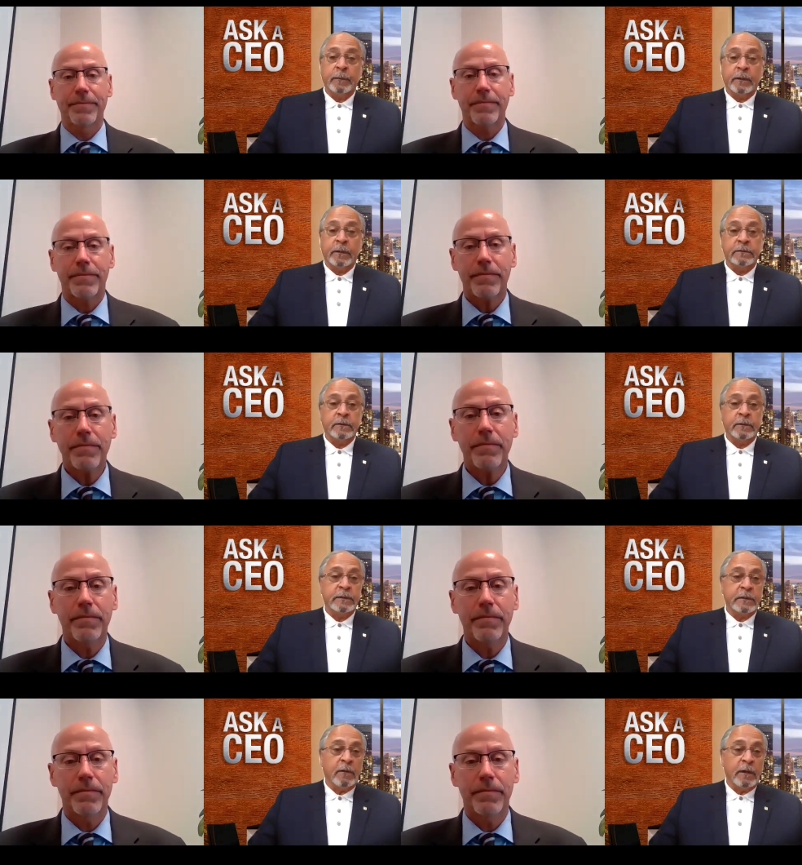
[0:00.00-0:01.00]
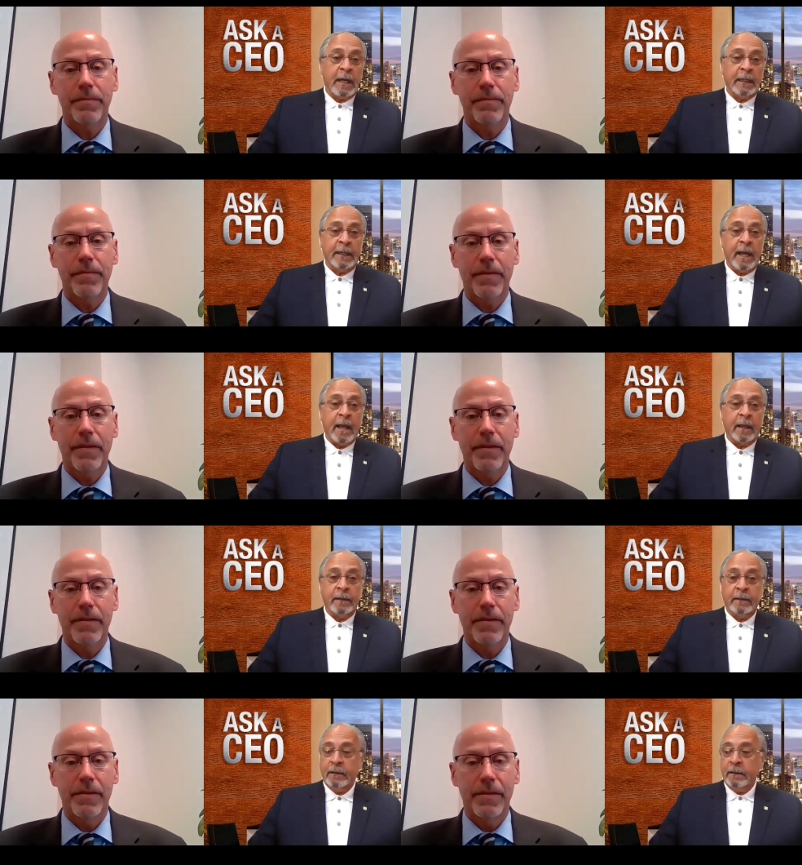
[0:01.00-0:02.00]
Speaker 1: Brook. So he's a Long Island guy.
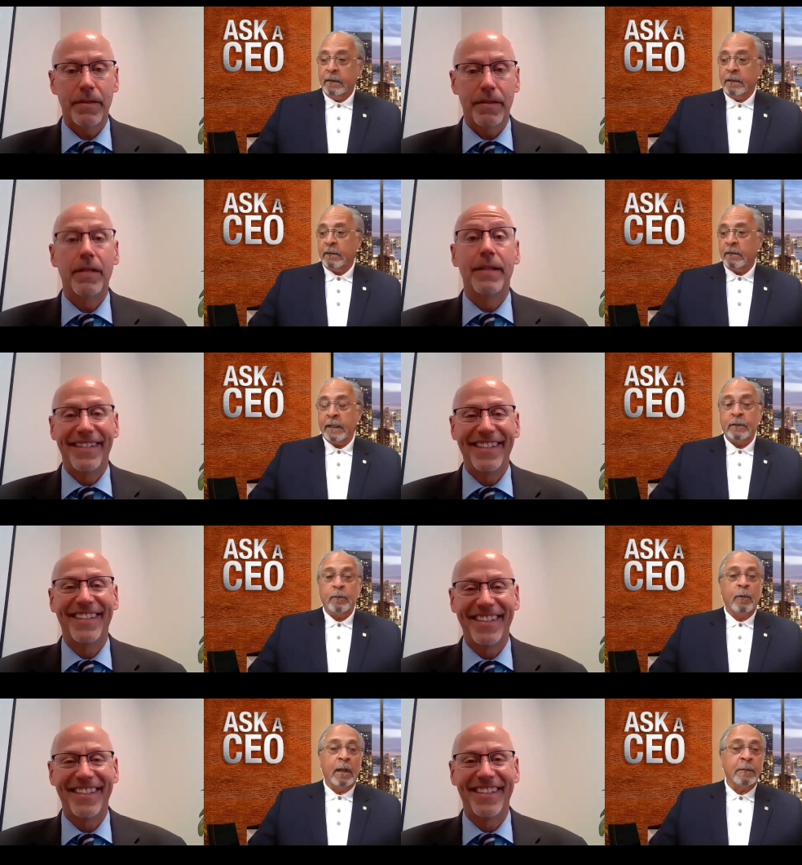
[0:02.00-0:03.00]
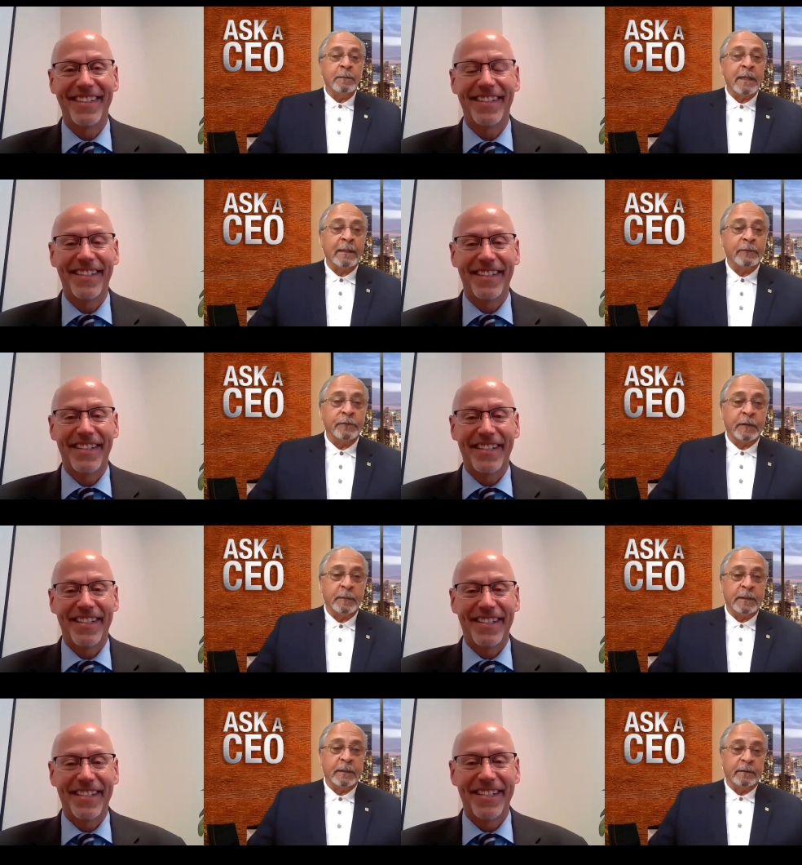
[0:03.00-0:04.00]
All right. Welcome, Dr.
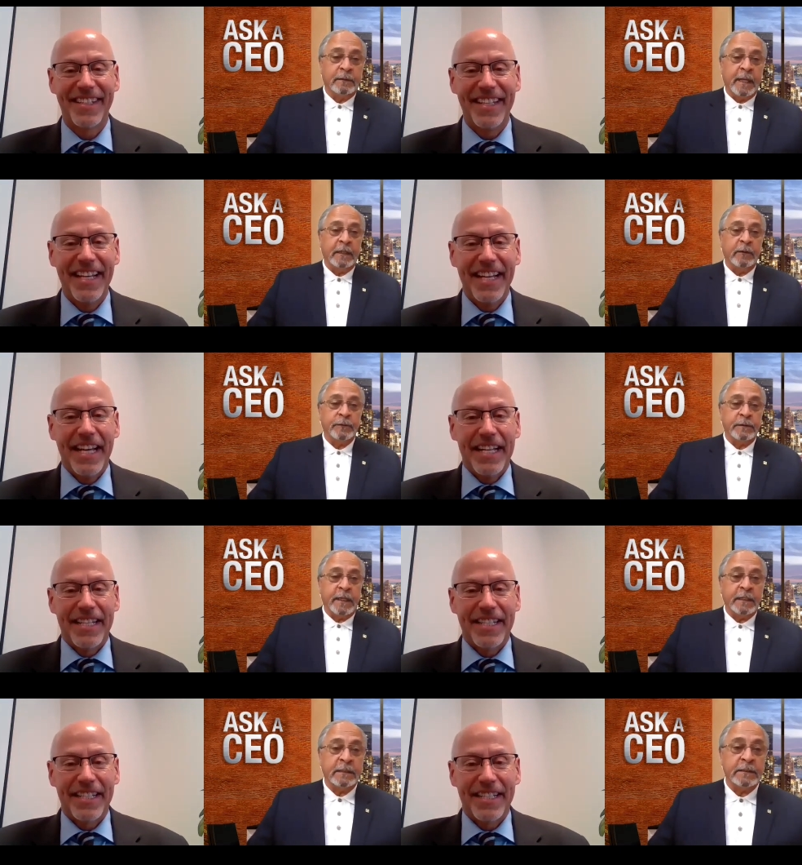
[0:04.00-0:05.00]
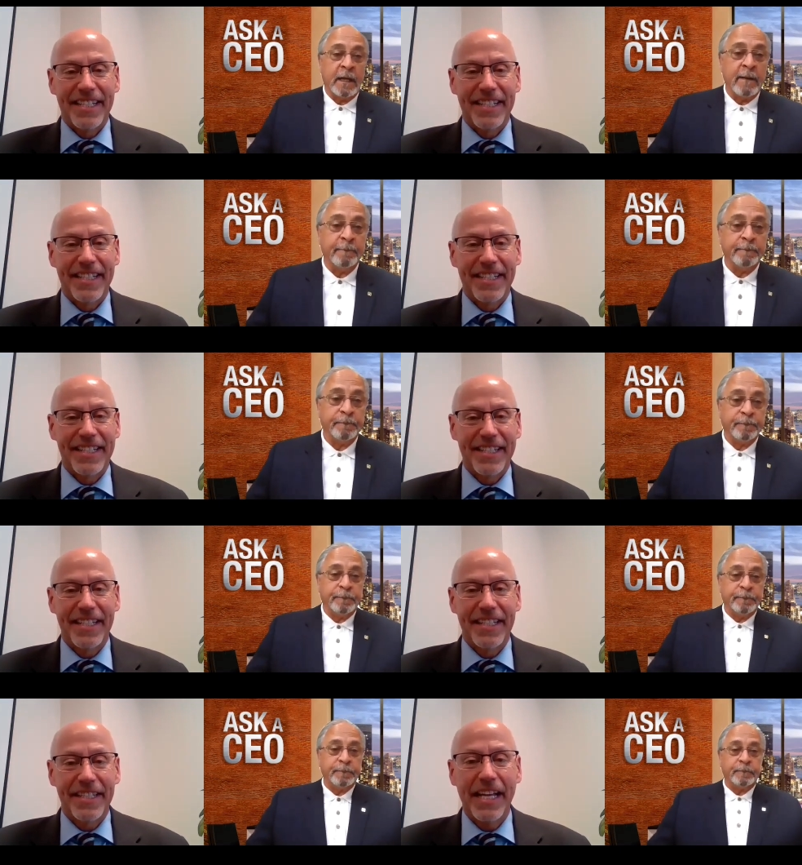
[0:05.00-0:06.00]
Fitterman. Thank you for taking the time.
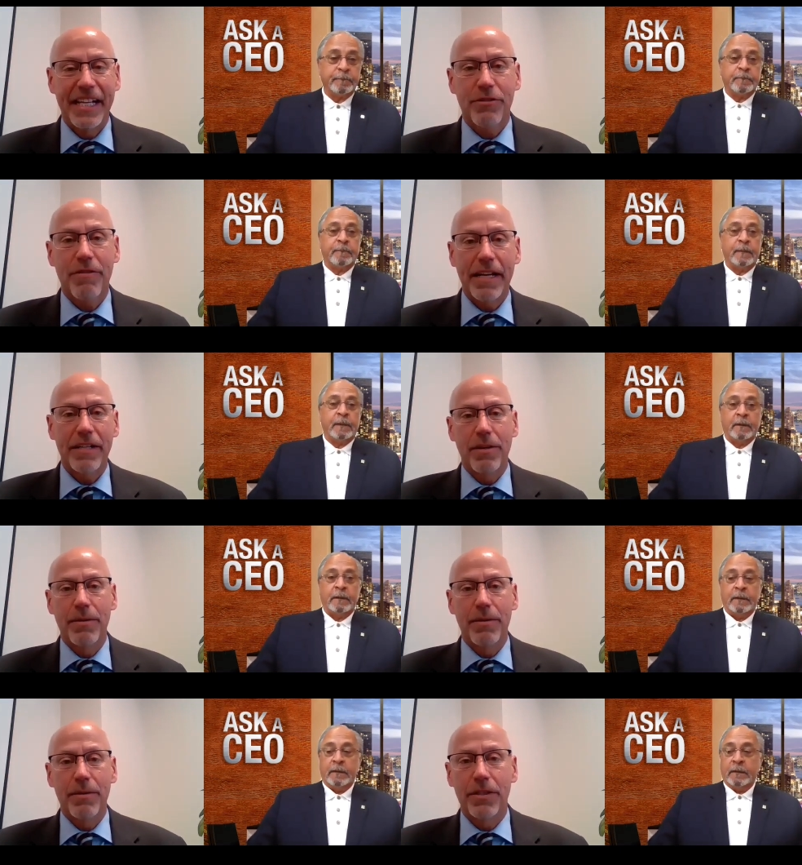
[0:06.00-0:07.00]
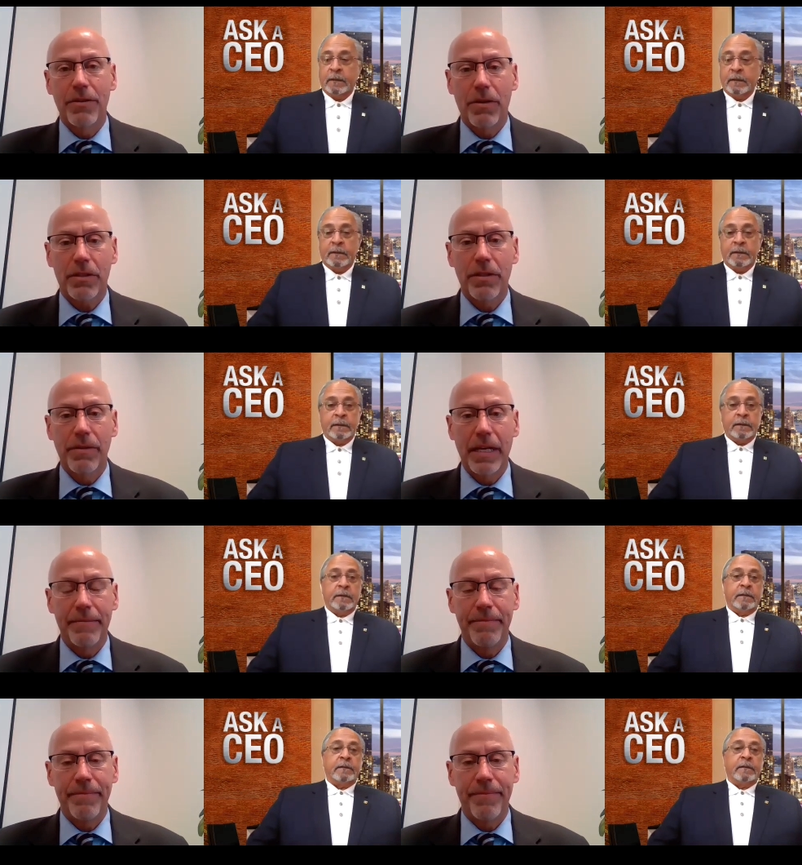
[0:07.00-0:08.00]
Speaker 2: Thanks, Greg. It's always good to talk to you
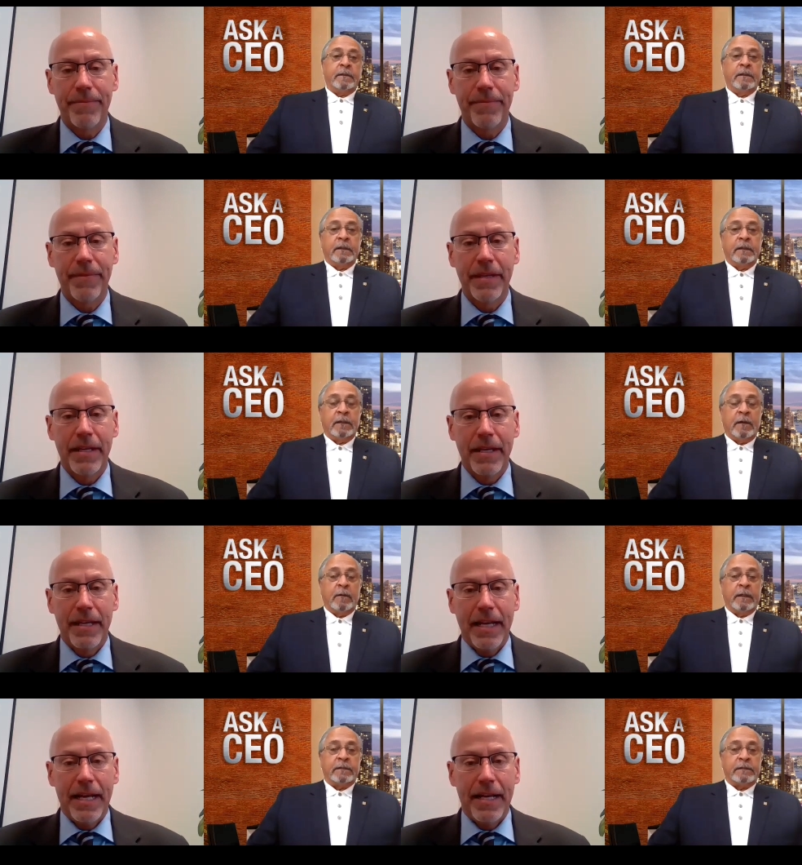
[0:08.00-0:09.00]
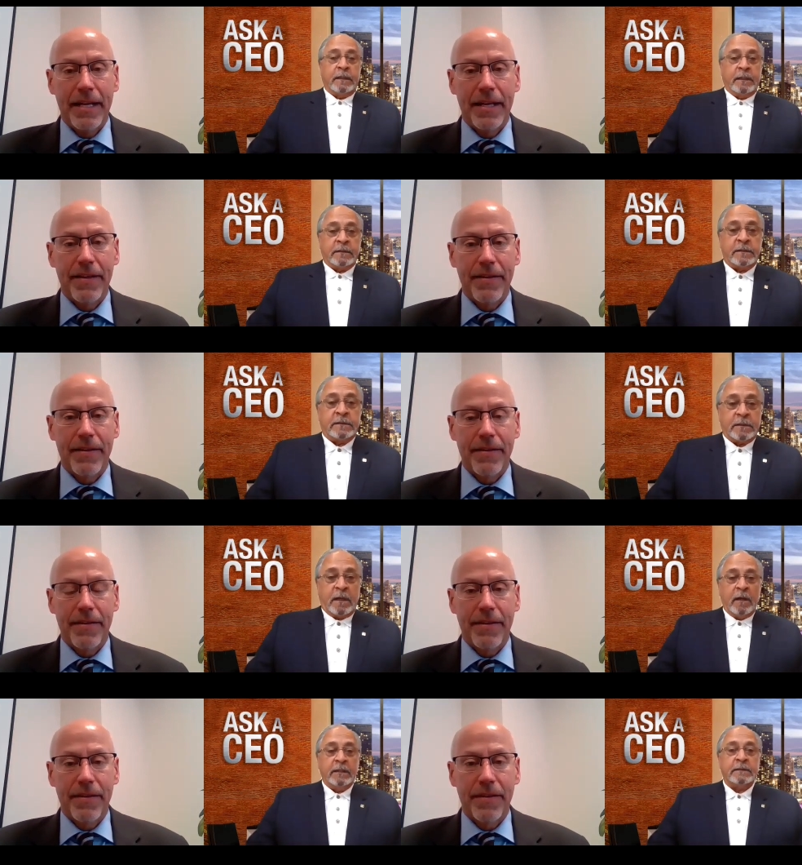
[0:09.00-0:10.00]
again. You know, it's it's
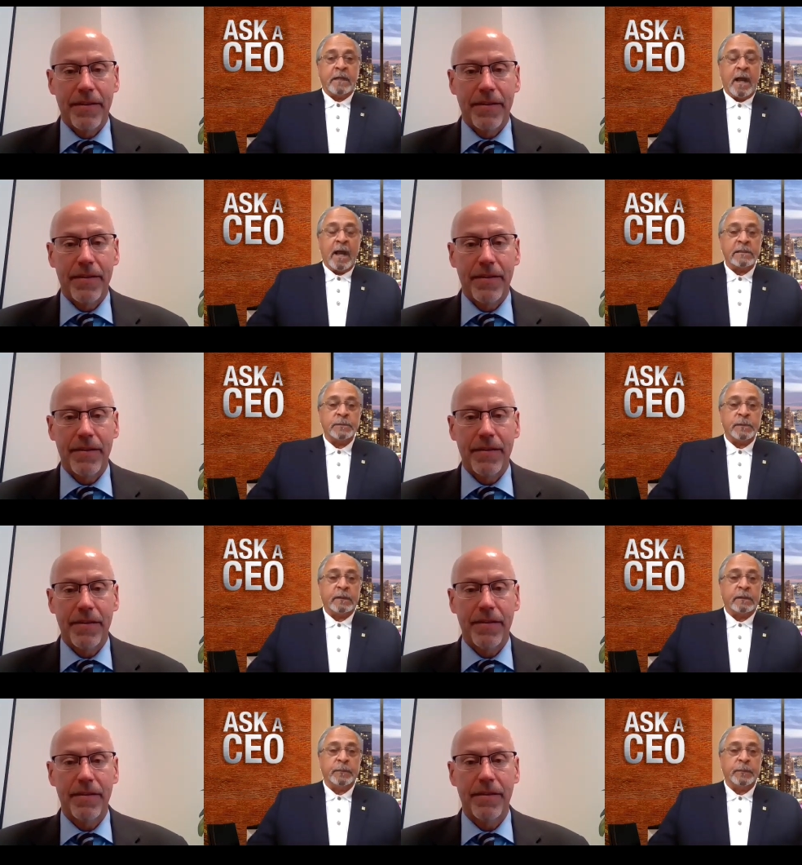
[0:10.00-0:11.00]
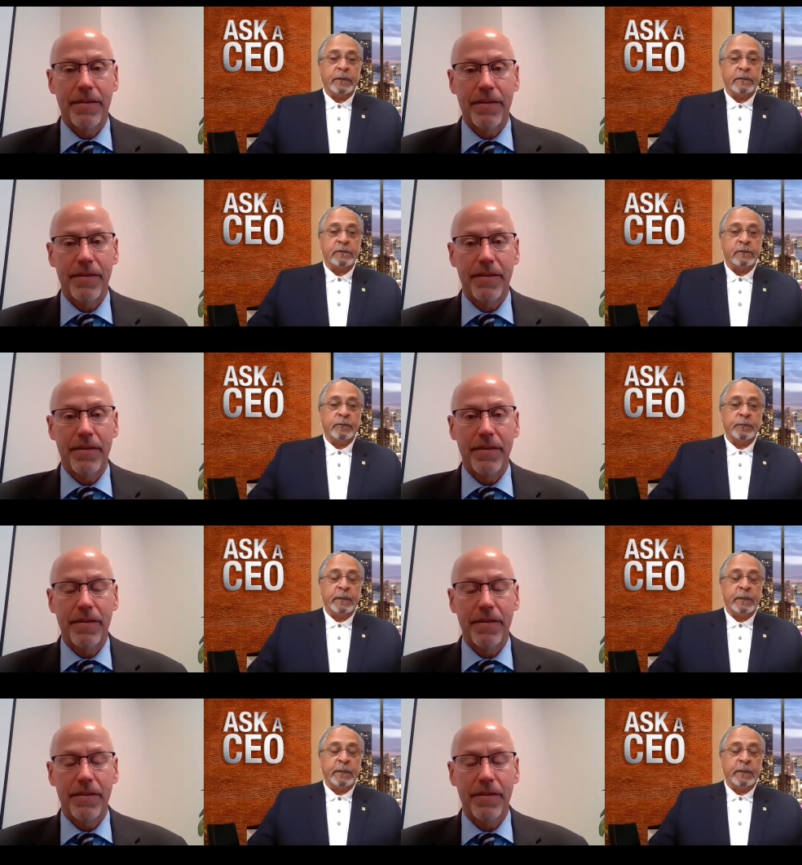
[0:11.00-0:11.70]
Speaker 1: Huntington Hospital appears to have